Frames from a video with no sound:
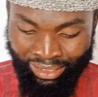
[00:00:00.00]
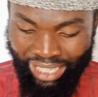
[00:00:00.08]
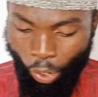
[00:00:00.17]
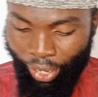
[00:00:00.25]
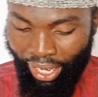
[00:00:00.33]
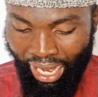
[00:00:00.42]

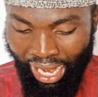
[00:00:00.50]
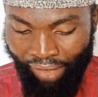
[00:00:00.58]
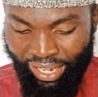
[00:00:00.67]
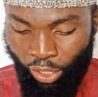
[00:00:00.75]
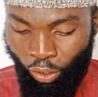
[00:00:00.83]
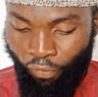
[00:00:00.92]
Now we
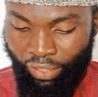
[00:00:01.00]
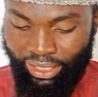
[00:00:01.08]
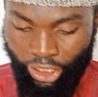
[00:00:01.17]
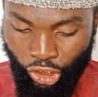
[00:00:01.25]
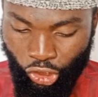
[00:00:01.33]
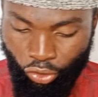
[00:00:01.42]
have a
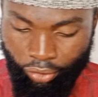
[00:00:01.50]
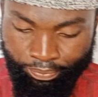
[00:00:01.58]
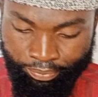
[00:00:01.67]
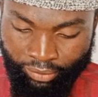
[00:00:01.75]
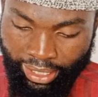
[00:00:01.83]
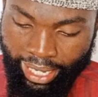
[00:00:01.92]
conversation
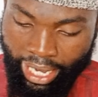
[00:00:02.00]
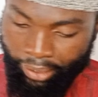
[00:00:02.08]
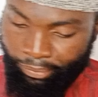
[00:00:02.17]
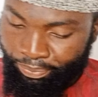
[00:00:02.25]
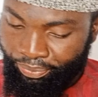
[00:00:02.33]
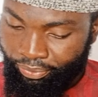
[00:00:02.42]

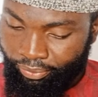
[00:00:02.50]
here.